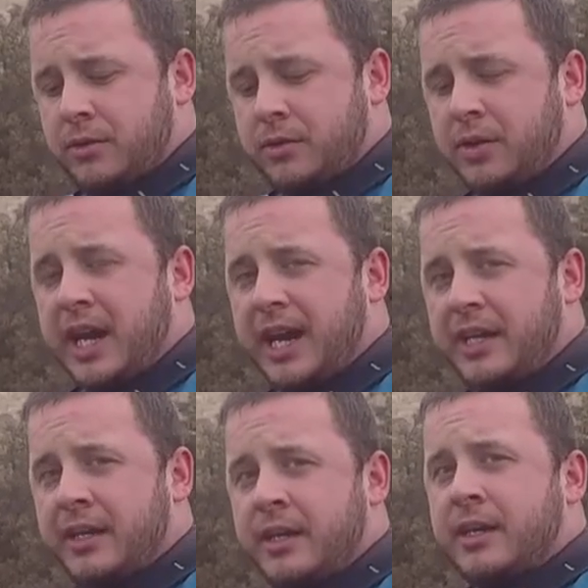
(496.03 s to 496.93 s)
to
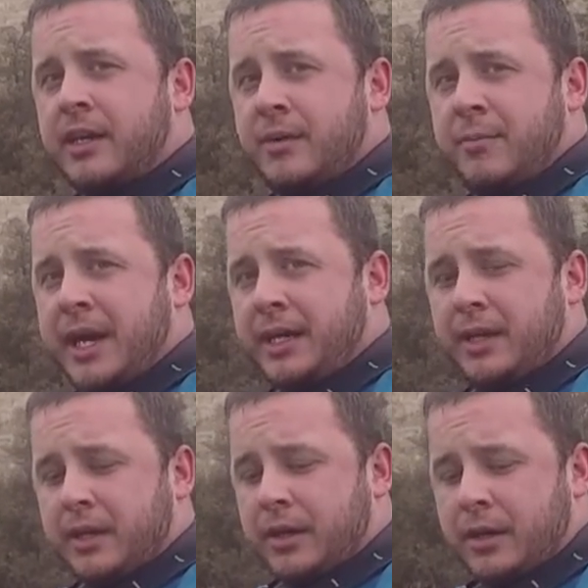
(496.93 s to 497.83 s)
guide back
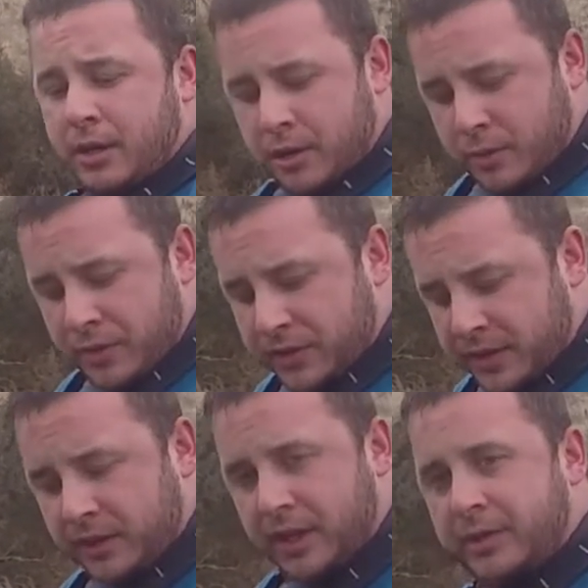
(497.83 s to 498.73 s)
here with the
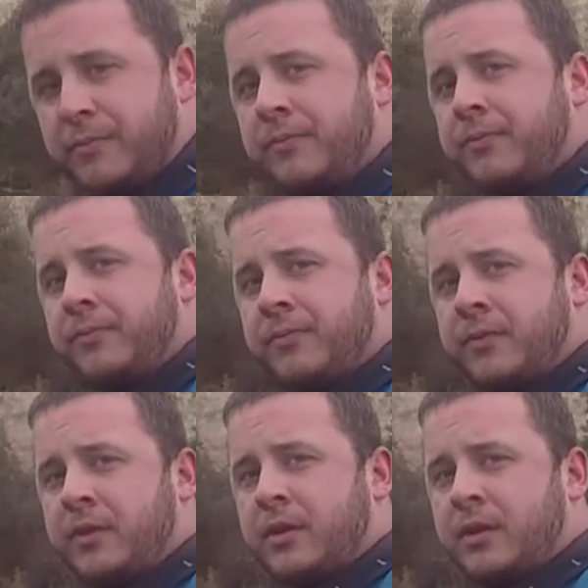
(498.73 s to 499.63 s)
center
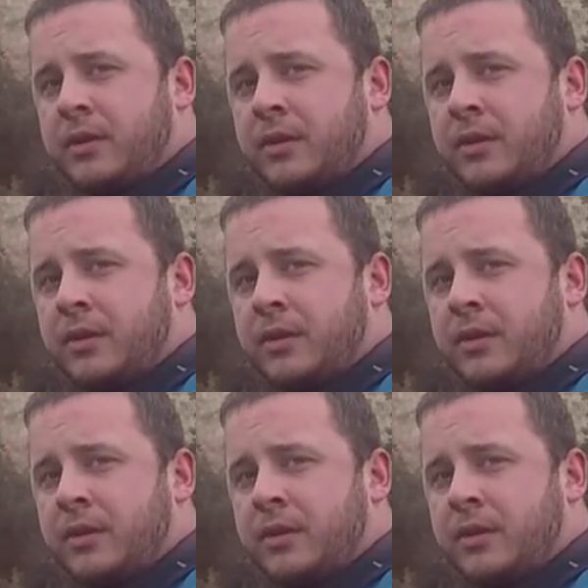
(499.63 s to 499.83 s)
line.